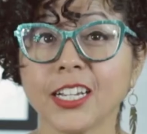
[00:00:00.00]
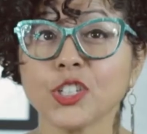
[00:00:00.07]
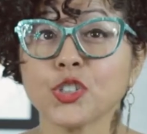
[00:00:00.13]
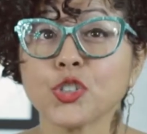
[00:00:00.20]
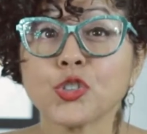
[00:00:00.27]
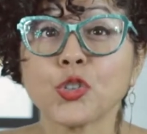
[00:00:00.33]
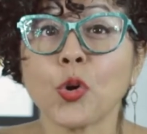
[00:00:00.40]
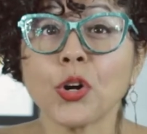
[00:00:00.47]

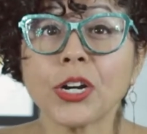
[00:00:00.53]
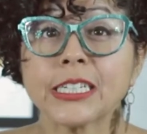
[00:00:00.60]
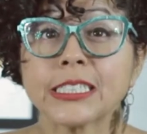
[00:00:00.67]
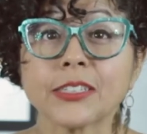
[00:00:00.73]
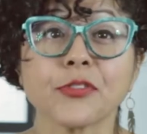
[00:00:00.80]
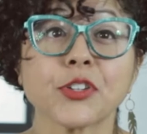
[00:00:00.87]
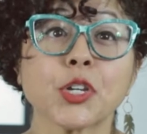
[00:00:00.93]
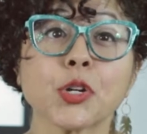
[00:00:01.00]
Stories
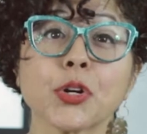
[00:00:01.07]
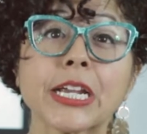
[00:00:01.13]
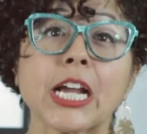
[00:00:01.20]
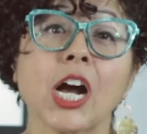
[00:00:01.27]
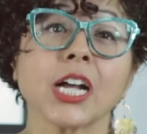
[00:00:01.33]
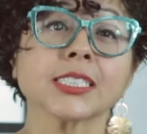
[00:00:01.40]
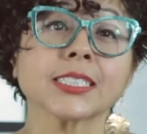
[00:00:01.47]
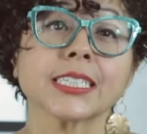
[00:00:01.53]
of
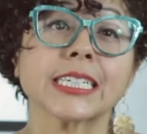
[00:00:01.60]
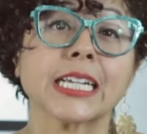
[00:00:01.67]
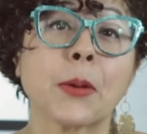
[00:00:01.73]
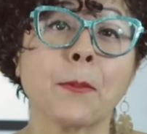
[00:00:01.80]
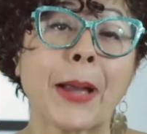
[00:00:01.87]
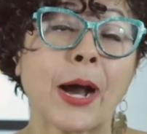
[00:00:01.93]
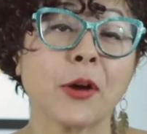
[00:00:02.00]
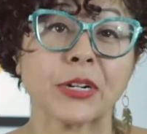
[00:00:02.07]
curiosity
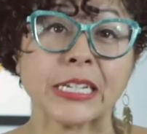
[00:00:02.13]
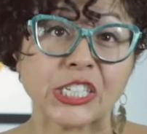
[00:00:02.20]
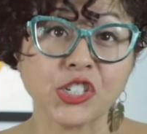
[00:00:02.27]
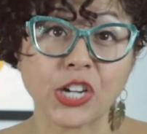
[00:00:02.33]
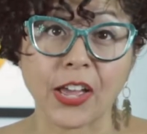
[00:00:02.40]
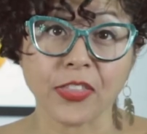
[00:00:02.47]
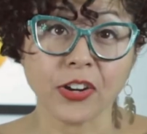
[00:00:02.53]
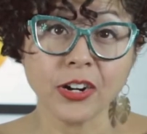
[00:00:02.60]
about
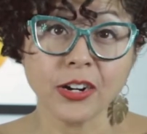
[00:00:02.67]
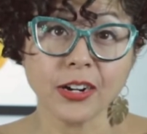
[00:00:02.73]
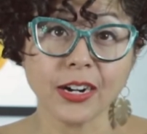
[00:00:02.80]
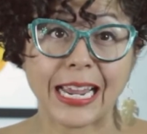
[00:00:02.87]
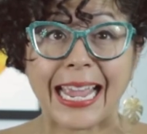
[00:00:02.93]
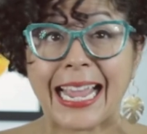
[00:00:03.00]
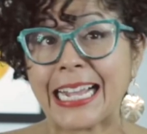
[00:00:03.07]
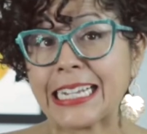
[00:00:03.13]
each other
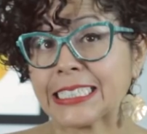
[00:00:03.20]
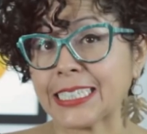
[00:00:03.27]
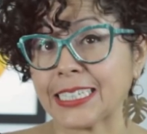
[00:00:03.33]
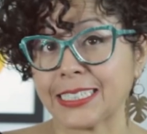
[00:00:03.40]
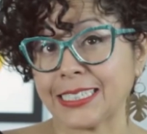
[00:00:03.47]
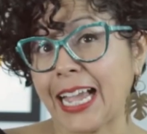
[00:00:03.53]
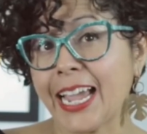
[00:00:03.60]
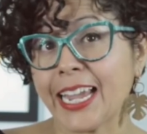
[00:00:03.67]
and
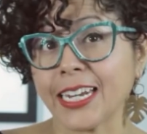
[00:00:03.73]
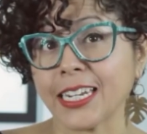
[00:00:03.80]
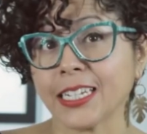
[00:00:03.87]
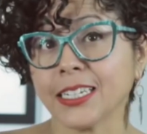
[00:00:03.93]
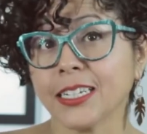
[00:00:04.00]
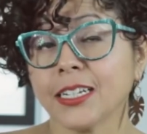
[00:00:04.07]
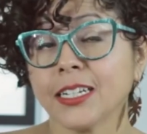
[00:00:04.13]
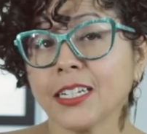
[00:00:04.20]
society.
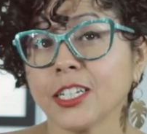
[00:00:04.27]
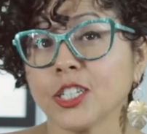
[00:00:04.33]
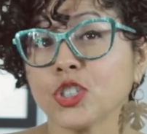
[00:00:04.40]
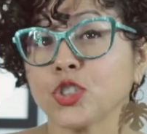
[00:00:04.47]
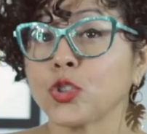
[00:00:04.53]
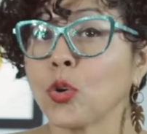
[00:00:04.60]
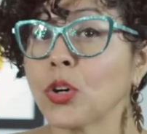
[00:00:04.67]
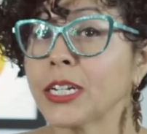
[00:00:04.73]

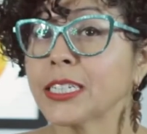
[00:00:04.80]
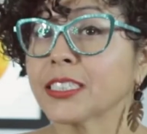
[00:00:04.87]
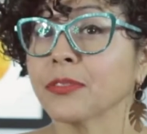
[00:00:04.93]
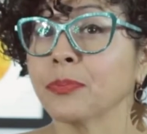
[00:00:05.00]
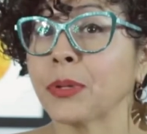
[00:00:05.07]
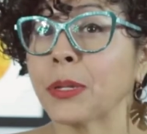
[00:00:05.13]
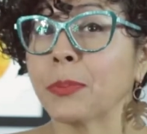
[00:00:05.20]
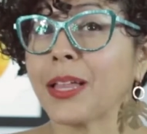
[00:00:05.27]
Stories
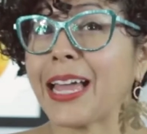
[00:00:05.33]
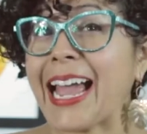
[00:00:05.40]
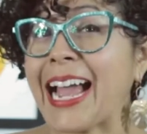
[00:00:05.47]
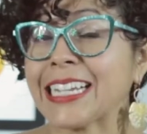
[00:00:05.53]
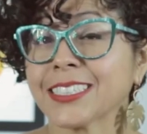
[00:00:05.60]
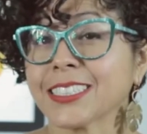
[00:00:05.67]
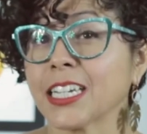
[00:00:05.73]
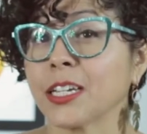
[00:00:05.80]
of people
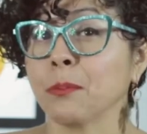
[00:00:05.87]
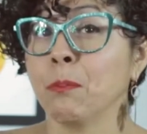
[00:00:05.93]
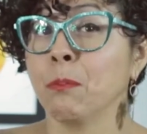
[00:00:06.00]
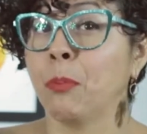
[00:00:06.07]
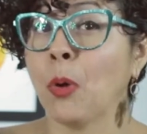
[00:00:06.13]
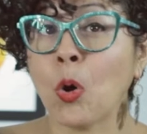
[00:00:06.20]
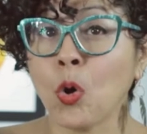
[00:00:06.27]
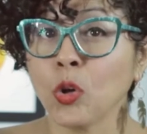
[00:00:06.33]
asking
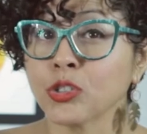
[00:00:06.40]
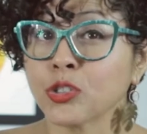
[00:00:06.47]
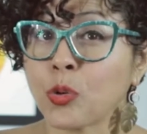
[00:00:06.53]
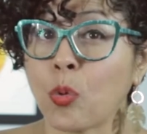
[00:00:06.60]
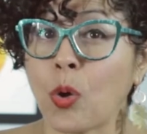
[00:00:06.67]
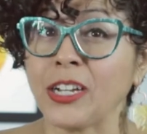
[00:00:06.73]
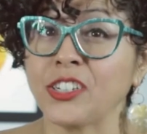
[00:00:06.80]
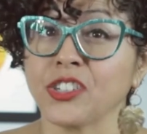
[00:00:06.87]
bold
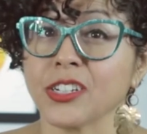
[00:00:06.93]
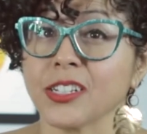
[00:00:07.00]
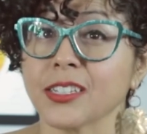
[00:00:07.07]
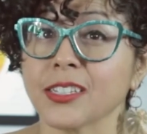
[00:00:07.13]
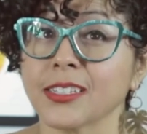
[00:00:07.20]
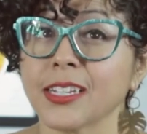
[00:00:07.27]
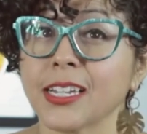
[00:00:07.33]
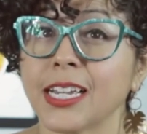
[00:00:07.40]
questions
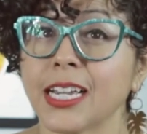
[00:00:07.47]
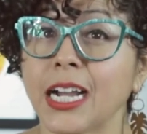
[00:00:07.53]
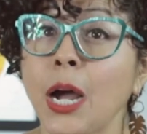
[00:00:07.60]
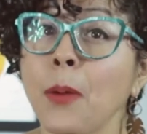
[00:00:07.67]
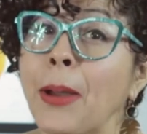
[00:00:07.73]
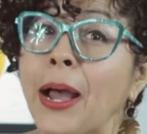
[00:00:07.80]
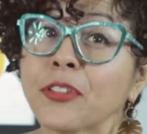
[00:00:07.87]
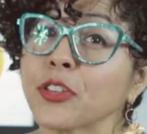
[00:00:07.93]

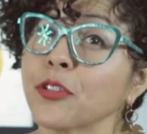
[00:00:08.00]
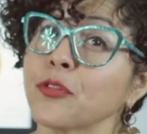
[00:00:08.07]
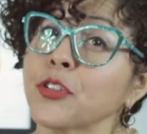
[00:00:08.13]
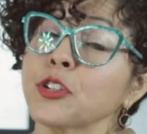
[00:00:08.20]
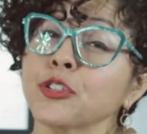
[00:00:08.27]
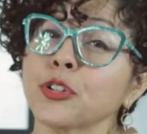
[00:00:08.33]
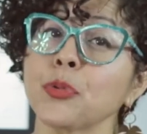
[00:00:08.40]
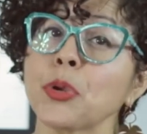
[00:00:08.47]
about the
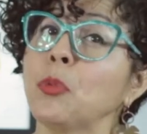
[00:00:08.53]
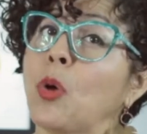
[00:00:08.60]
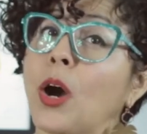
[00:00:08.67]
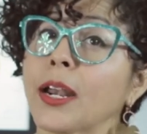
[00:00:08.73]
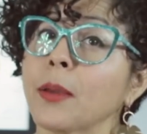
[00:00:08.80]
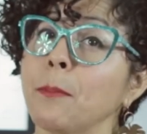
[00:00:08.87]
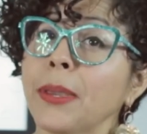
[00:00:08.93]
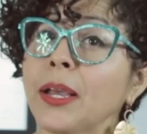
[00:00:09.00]
future we
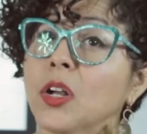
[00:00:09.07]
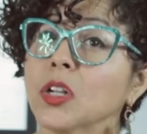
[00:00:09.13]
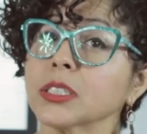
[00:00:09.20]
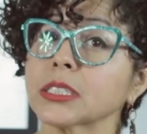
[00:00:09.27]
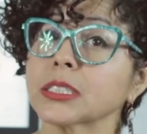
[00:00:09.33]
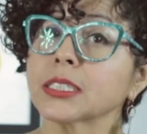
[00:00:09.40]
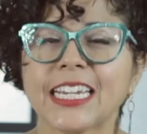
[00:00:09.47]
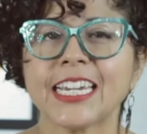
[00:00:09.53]
want to build.
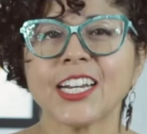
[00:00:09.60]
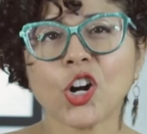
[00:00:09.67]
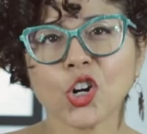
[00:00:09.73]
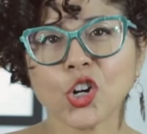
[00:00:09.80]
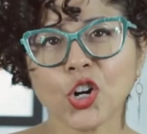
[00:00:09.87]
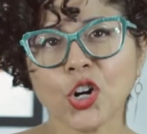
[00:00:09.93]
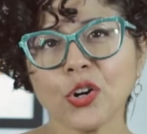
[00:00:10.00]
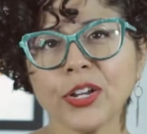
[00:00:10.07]
In our
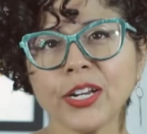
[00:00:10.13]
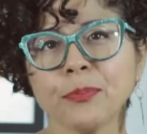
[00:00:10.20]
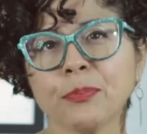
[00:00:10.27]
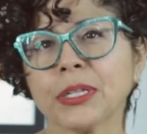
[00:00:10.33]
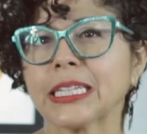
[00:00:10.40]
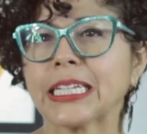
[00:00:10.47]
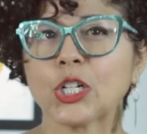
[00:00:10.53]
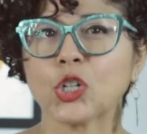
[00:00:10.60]
current
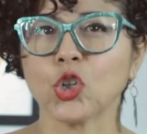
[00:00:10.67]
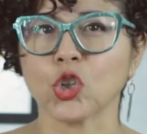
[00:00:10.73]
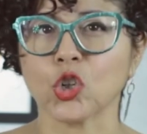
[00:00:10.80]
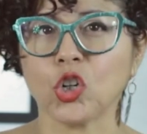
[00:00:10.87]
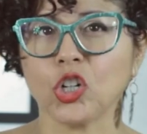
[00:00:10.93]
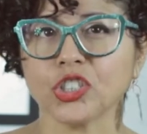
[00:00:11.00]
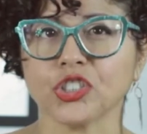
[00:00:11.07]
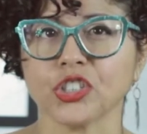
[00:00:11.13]
political
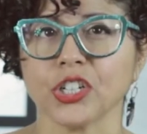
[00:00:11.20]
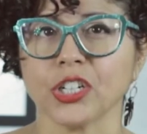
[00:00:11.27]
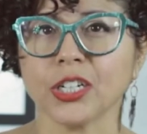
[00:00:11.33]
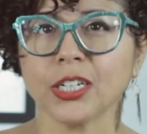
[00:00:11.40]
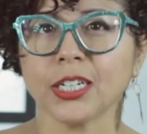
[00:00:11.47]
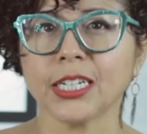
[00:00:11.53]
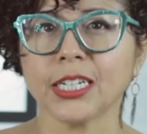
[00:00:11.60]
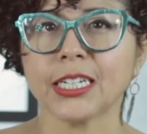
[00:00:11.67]
culture,
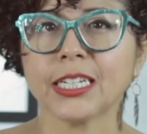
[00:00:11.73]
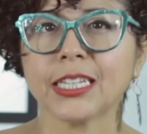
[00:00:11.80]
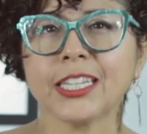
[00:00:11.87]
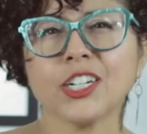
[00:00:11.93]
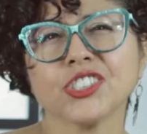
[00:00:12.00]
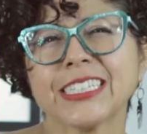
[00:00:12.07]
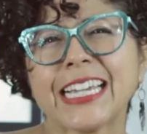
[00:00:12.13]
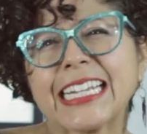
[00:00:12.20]

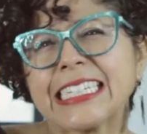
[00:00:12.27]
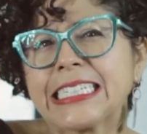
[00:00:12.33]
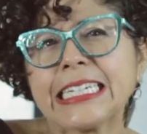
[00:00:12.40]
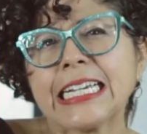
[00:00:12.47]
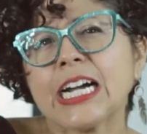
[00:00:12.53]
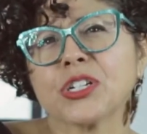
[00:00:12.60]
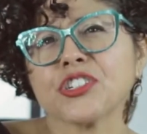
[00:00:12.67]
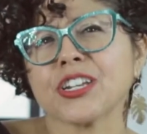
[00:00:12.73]
there's the idea
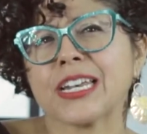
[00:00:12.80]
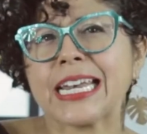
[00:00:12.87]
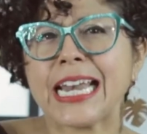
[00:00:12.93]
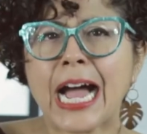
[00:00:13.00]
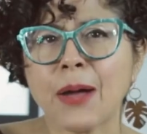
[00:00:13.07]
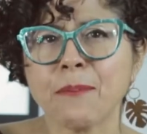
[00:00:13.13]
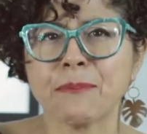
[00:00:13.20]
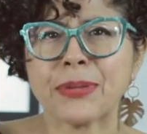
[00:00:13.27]
that we should
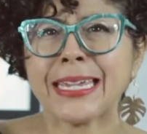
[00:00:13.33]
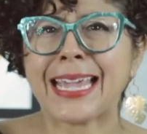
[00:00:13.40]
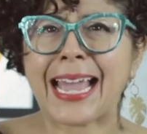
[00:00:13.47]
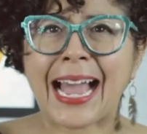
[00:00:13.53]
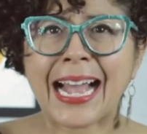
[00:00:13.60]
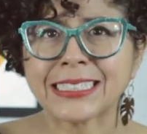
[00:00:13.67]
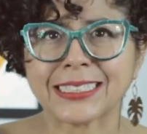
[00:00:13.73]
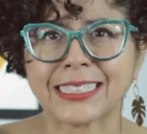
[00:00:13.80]
not be
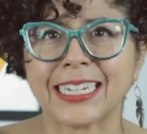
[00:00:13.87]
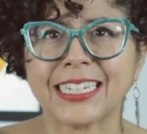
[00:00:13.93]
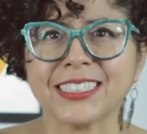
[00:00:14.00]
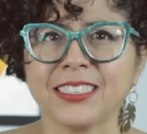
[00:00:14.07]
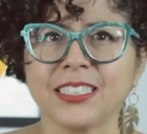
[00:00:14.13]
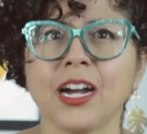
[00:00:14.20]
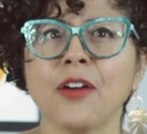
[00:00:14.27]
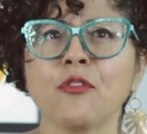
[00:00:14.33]

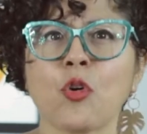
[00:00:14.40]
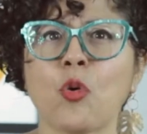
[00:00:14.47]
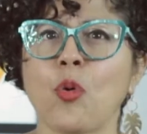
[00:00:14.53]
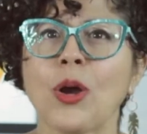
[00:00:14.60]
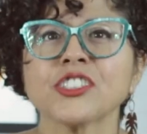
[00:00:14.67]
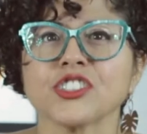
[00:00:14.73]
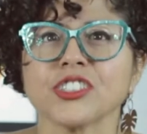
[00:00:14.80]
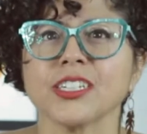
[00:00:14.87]
asking tough
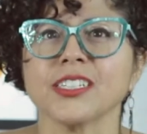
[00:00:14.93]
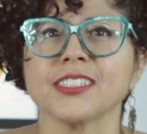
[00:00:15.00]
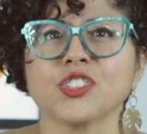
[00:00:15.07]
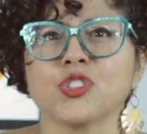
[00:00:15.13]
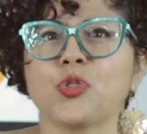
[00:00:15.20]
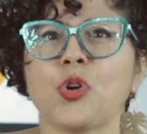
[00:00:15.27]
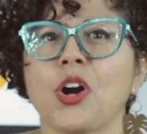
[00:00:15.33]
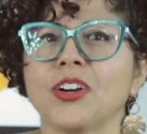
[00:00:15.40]
questions
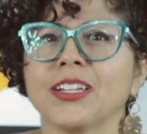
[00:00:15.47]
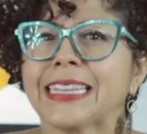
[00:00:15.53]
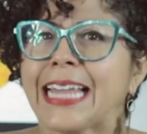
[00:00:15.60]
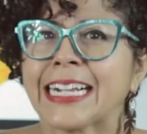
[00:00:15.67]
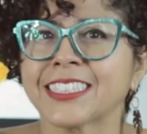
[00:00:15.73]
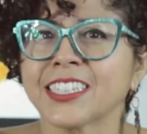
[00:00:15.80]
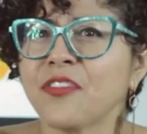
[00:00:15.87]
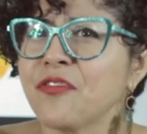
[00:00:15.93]
to our
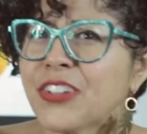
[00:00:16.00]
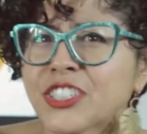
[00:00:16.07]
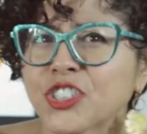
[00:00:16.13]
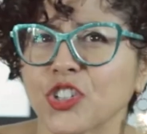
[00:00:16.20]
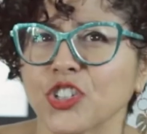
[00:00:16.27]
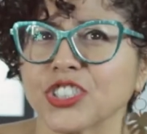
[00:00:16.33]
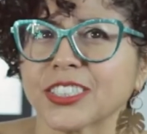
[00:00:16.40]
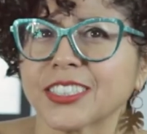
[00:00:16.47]
elected
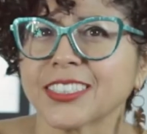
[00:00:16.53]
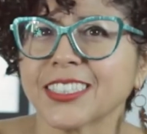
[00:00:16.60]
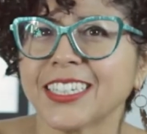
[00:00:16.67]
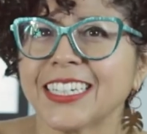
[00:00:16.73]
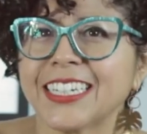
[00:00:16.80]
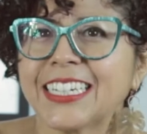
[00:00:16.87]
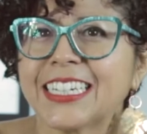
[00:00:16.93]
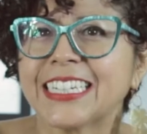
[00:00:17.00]
officials.
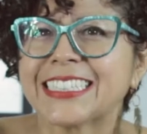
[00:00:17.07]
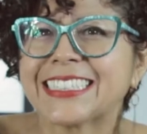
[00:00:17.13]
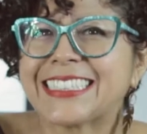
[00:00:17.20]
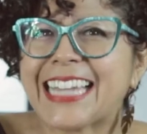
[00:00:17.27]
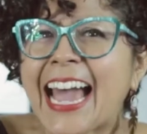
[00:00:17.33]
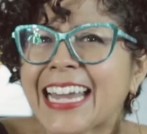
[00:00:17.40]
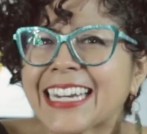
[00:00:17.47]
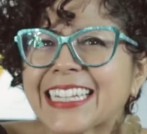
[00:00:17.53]

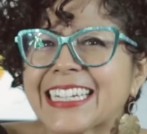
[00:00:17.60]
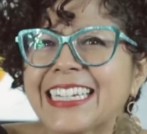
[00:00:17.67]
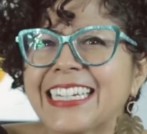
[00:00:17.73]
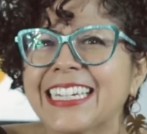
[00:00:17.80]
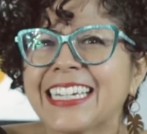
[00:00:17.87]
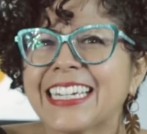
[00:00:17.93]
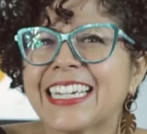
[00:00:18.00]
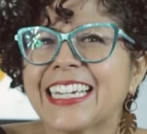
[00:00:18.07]

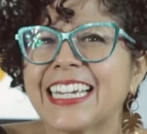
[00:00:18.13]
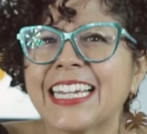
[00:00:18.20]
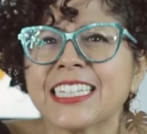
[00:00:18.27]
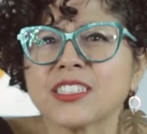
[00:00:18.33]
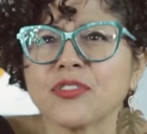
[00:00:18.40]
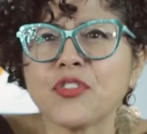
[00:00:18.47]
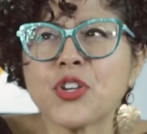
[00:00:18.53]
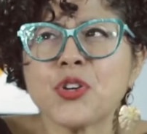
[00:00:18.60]
Sadly,
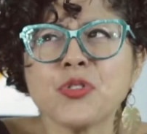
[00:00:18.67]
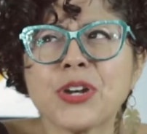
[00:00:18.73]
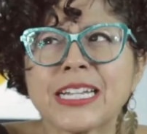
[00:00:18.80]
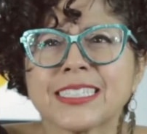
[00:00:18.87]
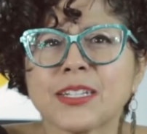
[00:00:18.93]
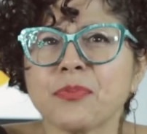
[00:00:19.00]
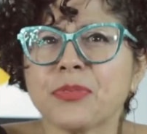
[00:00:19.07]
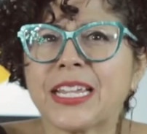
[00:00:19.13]
it's viewed
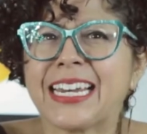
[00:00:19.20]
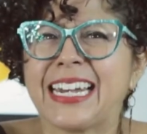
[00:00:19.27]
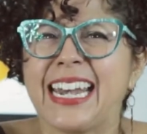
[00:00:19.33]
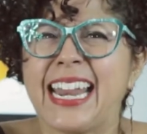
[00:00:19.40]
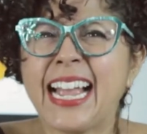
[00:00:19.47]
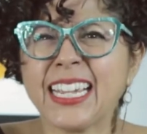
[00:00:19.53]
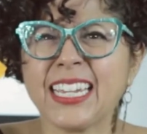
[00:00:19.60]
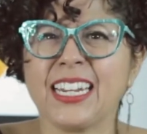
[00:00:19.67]
as something
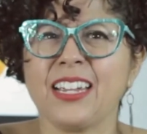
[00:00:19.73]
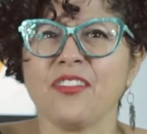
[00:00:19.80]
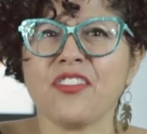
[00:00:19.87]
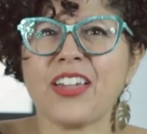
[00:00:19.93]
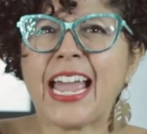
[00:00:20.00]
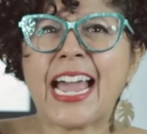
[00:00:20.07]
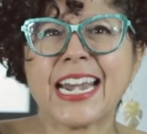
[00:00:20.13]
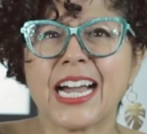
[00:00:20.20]
negative
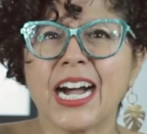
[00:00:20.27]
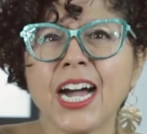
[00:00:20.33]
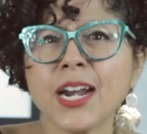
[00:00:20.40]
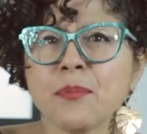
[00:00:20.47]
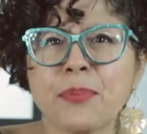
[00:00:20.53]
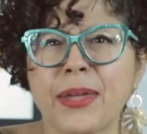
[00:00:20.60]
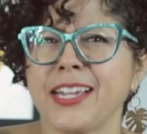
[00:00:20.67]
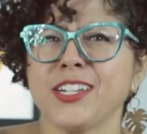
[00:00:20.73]
and
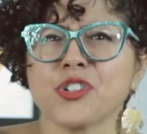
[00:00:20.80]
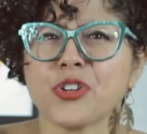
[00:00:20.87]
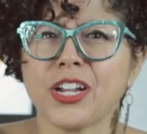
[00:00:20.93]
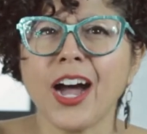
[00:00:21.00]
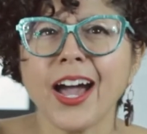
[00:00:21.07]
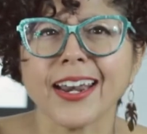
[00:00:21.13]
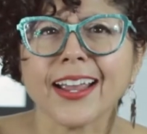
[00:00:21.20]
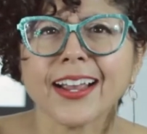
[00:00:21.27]

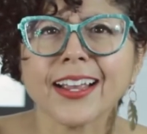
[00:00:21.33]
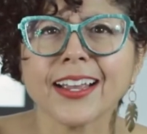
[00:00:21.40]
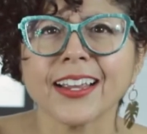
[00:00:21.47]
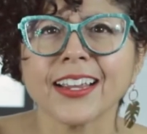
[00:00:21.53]
unpatriotic.